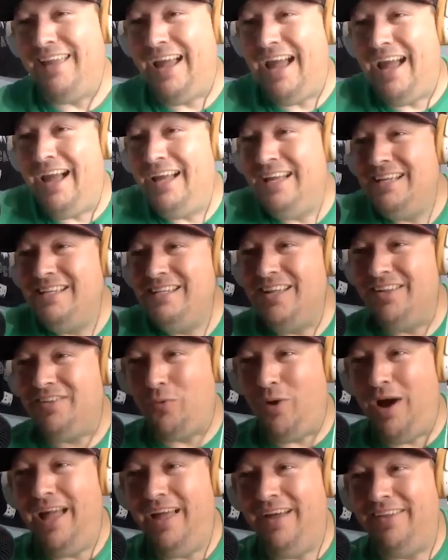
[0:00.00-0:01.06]
That. Yeah. That's
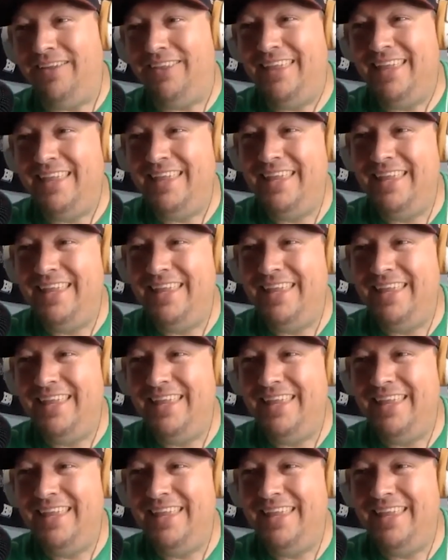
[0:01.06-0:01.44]
wild.